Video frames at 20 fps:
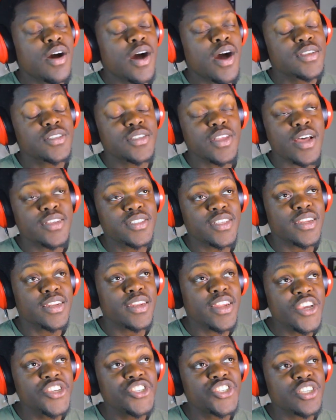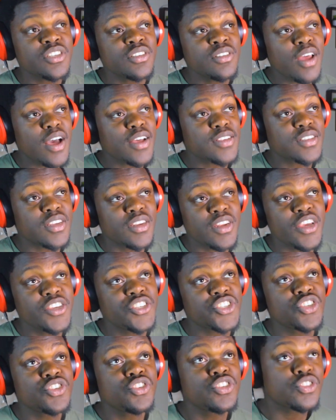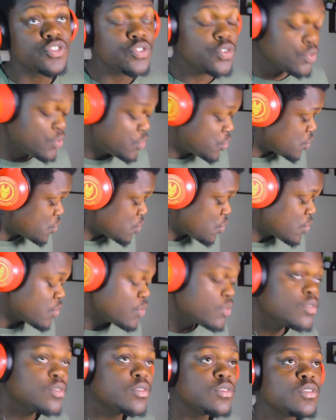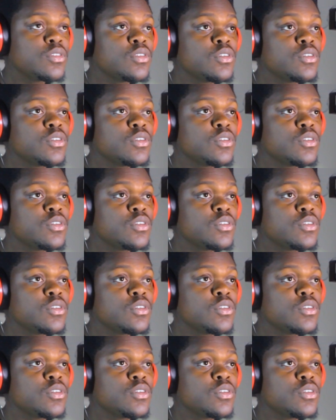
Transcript: As, as a nation, as a nation, it's good to